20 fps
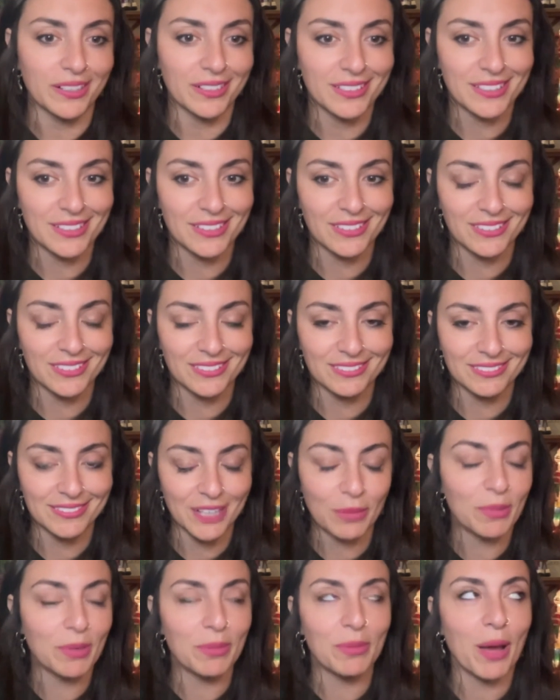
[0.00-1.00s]
book. So,
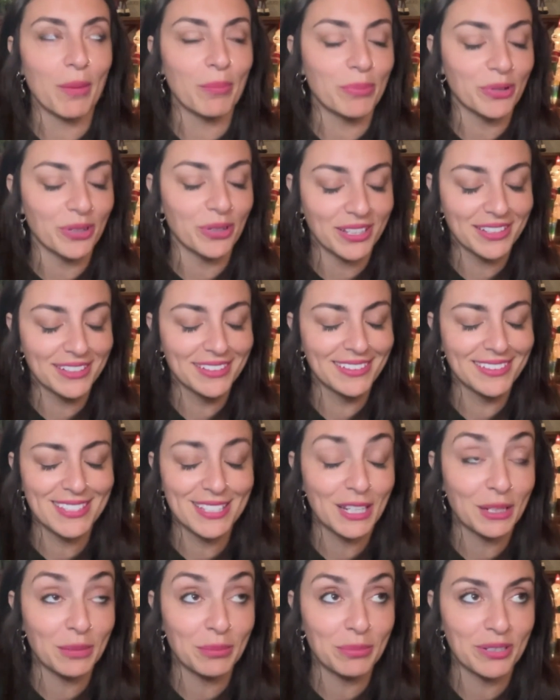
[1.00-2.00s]
I mean, not book. It's
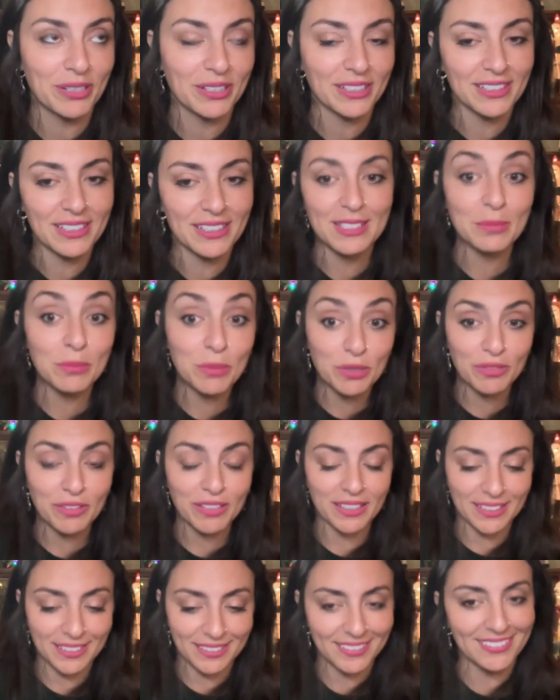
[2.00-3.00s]
not a book. It's a movie.